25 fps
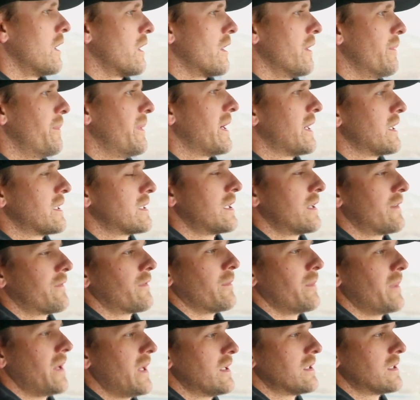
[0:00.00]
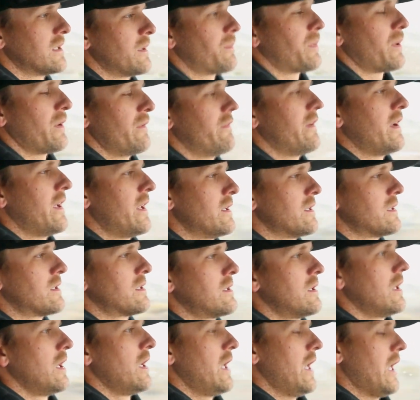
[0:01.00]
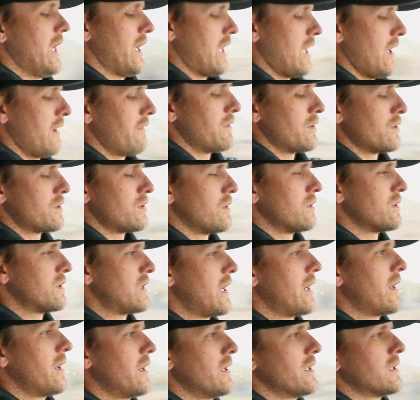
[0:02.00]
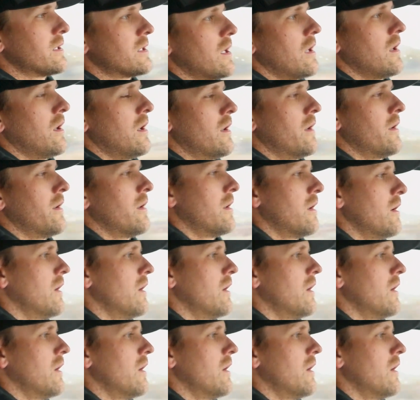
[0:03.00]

the biggest thing for me is it covers those areas on